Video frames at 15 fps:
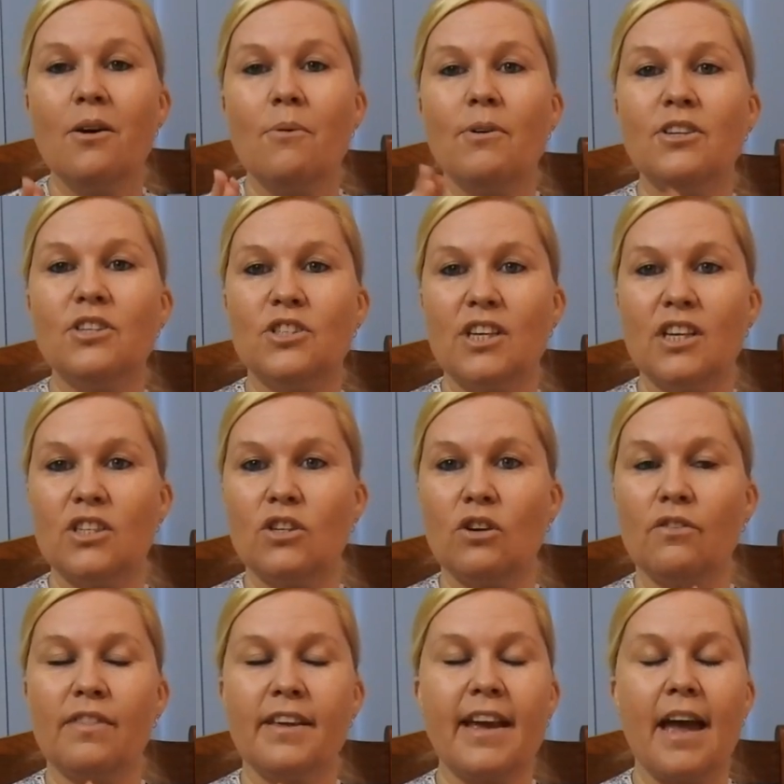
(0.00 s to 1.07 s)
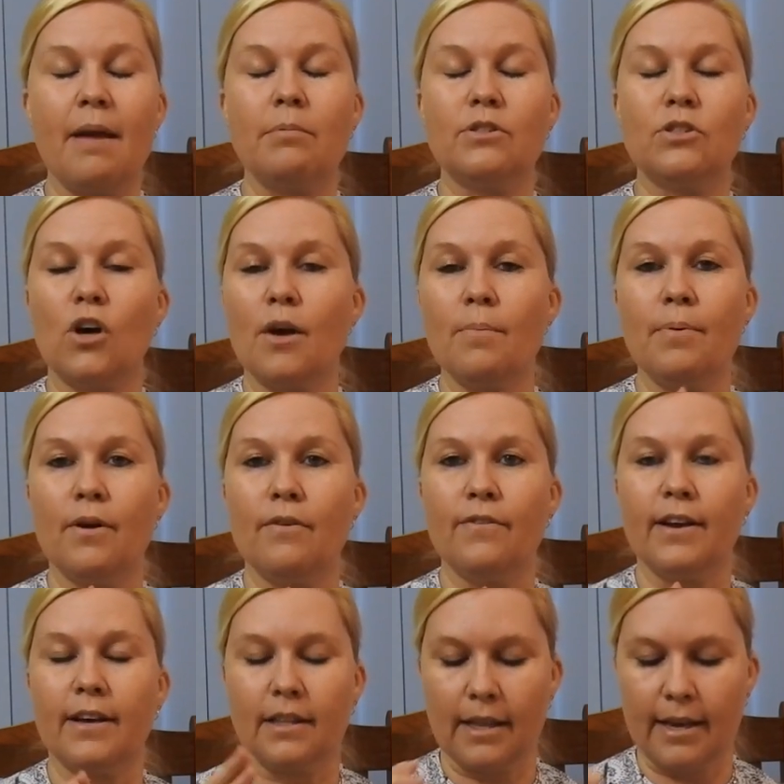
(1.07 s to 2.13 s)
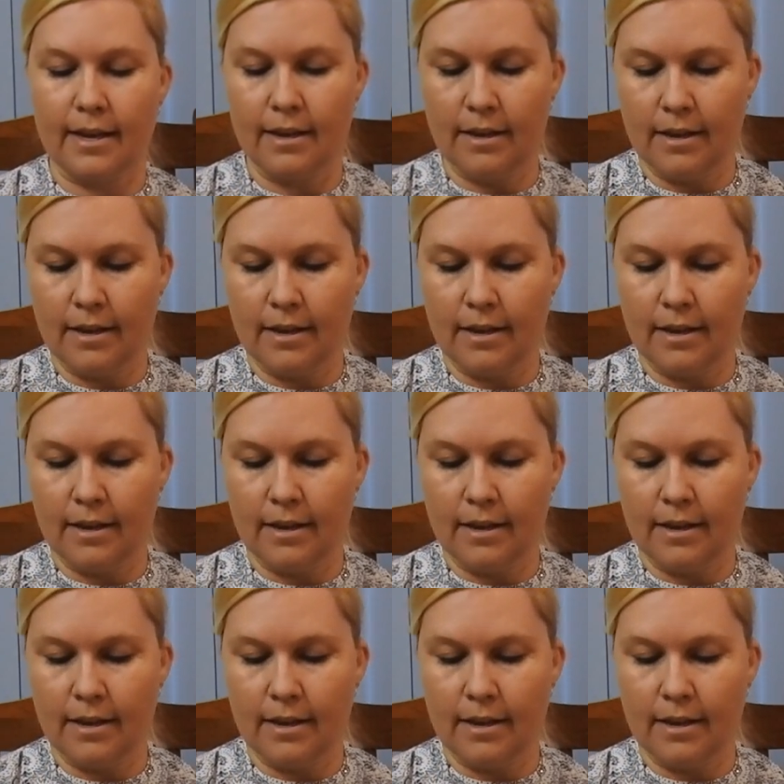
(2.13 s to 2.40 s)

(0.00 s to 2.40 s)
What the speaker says: which sits on the cable tie perfectly,